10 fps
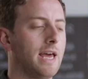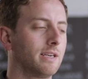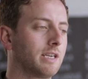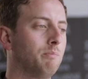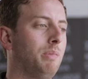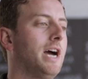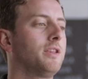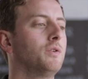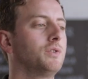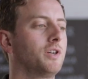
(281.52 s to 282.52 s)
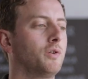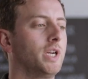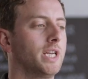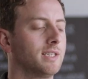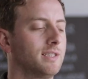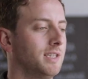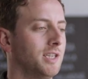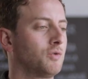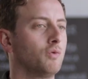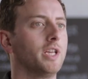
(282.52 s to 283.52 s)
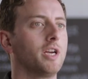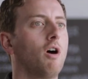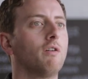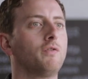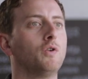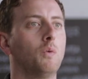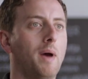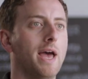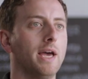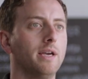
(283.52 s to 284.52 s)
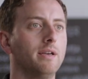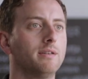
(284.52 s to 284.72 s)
and combine those ingredients in this really artful way